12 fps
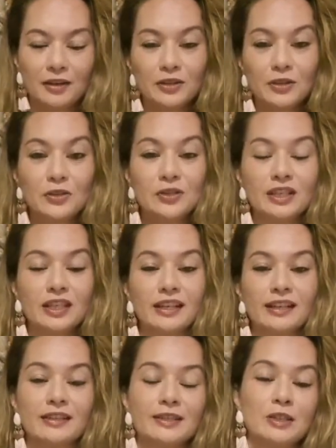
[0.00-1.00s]

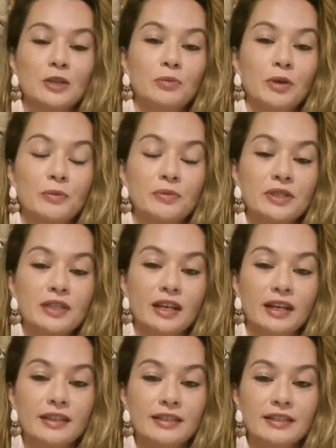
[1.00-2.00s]
using the soul purpose
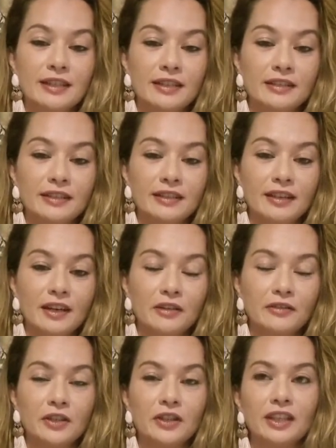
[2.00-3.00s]
cards that
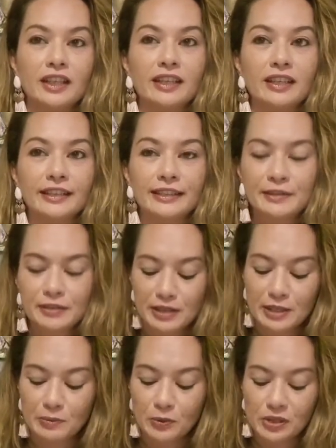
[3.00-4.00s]
I've got here. So
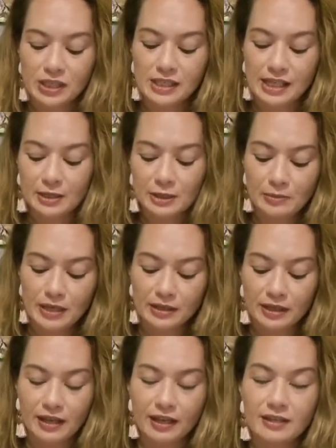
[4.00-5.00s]
there's more details about
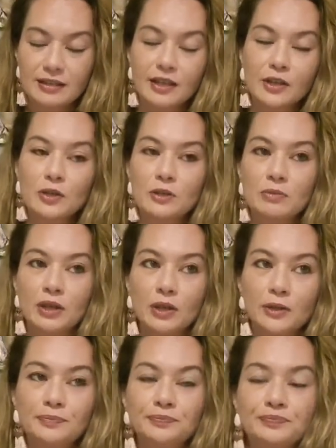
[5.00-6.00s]
the cards that I use
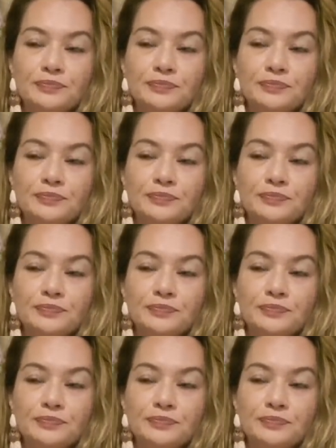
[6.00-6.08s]
below.